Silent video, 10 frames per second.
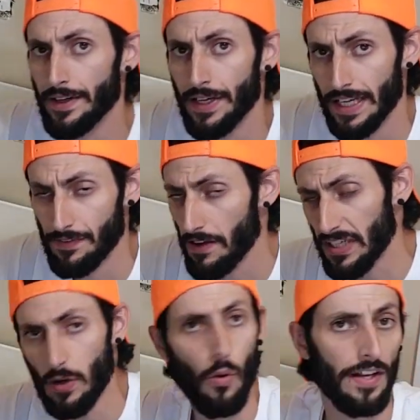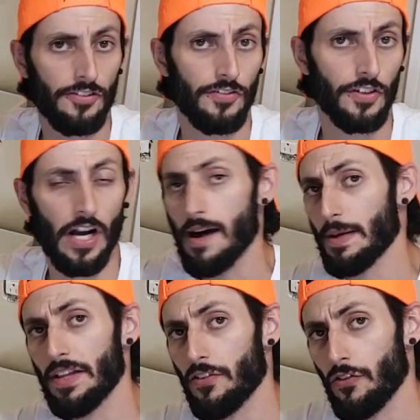If you have any questions or
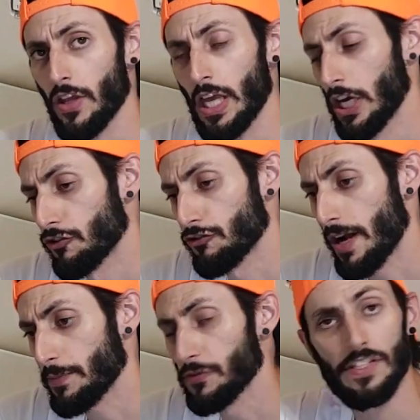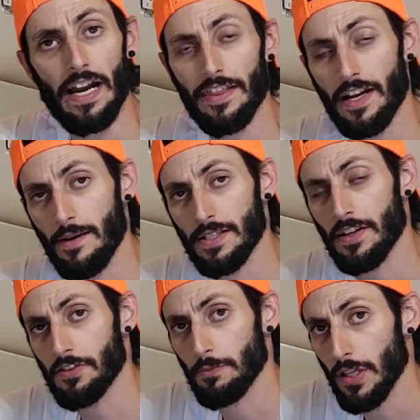comments, drop those down in the comment section
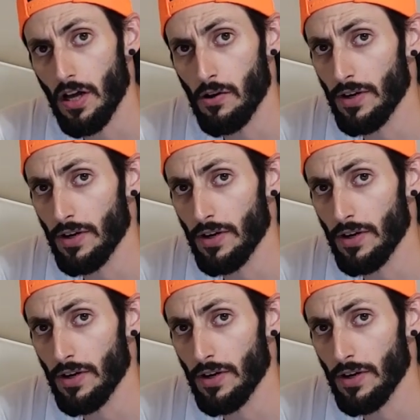below.